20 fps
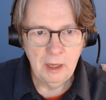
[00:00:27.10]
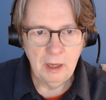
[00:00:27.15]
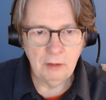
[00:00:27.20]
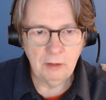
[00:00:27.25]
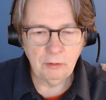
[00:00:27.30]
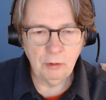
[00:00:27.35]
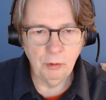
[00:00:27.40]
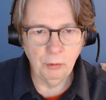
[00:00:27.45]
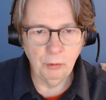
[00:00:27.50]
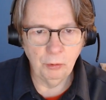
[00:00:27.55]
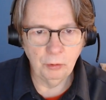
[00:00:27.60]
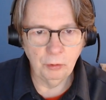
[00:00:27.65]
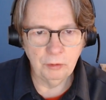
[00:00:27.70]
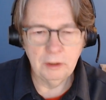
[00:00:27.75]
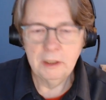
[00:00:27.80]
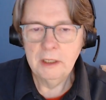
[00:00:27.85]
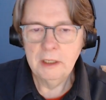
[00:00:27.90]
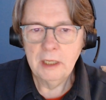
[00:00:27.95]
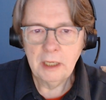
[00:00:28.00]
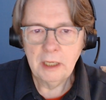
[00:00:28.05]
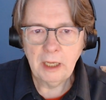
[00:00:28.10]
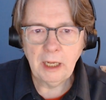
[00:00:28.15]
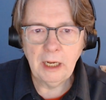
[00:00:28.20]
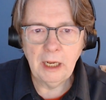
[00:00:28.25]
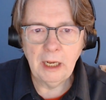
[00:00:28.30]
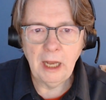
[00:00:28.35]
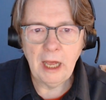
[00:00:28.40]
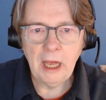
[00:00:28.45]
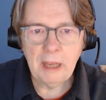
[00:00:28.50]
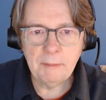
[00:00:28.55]
It's called
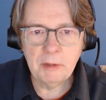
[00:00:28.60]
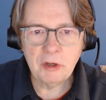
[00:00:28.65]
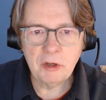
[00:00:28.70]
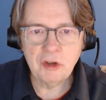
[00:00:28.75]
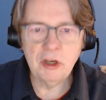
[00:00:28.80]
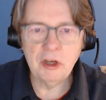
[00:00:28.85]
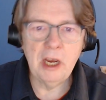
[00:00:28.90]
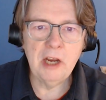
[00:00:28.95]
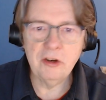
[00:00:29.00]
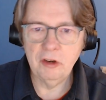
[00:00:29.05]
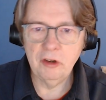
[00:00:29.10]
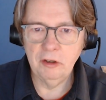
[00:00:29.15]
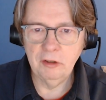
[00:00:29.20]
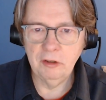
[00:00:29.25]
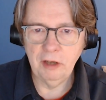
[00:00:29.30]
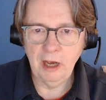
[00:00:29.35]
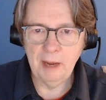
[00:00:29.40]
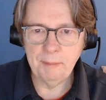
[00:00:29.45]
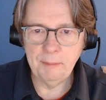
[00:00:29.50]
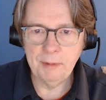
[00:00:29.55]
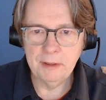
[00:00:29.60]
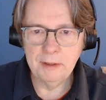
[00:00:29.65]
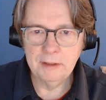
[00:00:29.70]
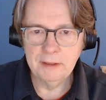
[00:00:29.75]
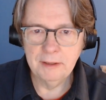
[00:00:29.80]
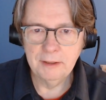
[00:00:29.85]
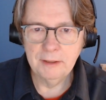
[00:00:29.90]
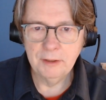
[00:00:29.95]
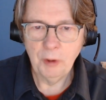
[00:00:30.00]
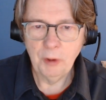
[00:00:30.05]
Climate Change and Type,
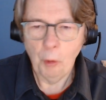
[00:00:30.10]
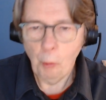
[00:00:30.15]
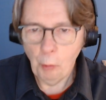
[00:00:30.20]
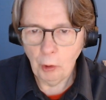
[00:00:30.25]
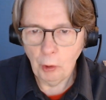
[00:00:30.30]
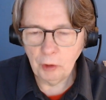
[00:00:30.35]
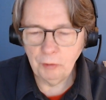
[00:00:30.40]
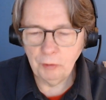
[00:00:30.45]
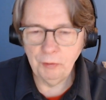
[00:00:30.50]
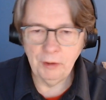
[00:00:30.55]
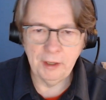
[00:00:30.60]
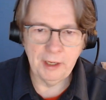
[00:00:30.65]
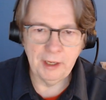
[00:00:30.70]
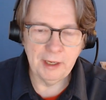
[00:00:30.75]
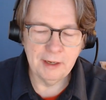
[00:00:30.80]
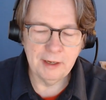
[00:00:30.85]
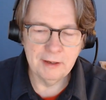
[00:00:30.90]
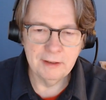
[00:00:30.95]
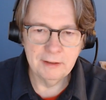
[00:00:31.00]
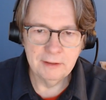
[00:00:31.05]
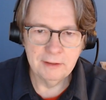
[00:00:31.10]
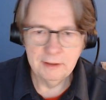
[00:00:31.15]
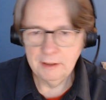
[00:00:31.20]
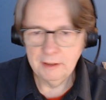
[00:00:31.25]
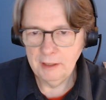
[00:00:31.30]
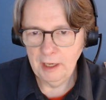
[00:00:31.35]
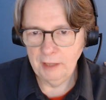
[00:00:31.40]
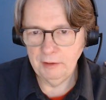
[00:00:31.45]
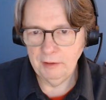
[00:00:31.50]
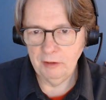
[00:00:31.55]
What's the Link
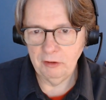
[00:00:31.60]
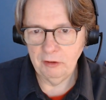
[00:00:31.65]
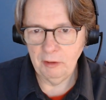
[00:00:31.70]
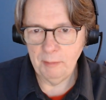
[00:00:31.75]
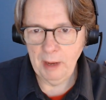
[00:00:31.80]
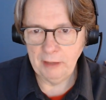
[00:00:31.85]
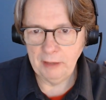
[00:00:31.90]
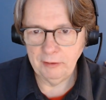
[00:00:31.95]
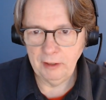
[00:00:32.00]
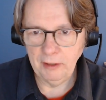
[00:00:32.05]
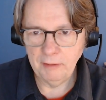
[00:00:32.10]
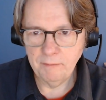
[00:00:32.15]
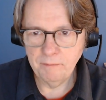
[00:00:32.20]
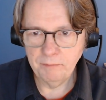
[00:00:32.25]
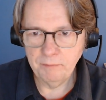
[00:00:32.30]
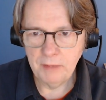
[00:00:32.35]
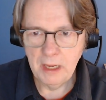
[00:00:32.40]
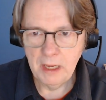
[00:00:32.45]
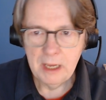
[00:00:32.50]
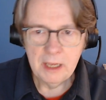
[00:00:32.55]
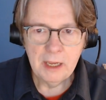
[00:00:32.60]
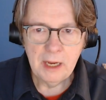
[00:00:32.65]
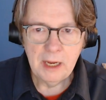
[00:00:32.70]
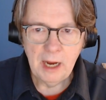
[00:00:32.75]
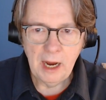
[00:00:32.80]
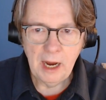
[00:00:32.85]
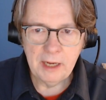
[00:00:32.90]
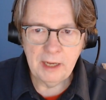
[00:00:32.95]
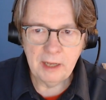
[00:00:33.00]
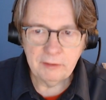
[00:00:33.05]
and Does It Matter?
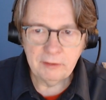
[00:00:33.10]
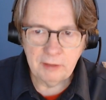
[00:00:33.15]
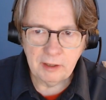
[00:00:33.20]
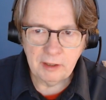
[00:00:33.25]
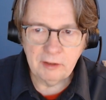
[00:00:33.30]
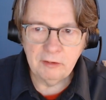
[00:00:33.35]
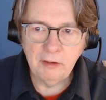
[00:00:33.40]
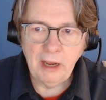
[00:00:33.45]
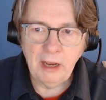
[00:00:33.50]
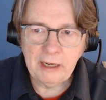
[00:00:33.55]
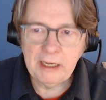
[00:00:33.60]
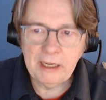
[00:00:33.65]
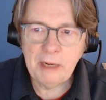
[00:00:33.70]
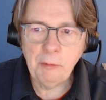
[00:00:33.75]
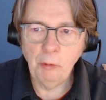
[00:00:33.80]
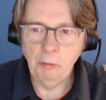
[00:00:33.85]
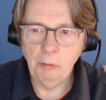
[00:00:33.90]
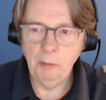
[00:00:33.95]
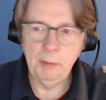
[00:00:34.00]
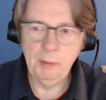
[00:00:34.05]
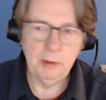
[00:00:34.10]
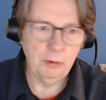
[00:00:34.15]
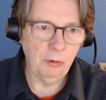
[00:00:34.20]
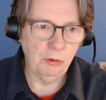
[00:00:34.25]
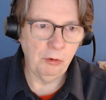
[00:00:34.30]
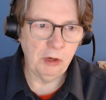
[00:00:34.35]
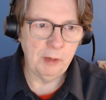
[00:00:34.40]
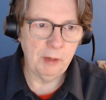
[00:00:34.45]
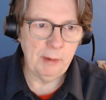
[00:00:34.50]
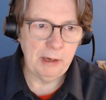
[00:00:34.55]
And that's exactly what we'll be
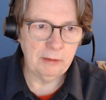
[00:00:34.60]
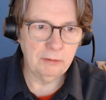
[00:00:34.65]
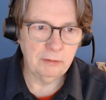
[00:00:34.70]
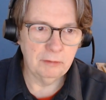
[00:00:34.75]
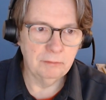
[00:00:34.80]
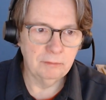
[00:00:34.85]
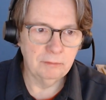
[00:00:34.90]
talking about.